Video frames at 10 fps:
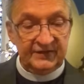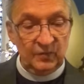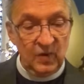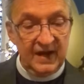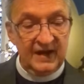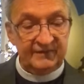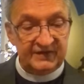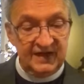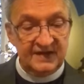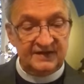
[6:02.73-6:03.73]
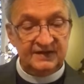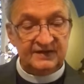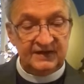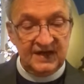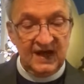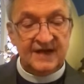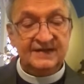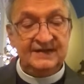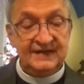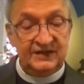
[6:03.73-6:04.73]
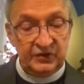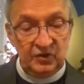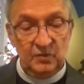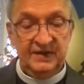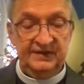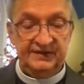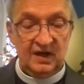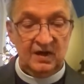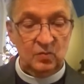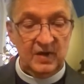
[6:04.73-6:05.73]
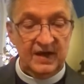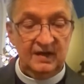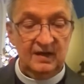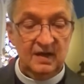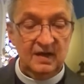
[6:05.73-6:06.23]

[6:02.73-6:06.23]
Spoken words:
the way of attending to God determines our way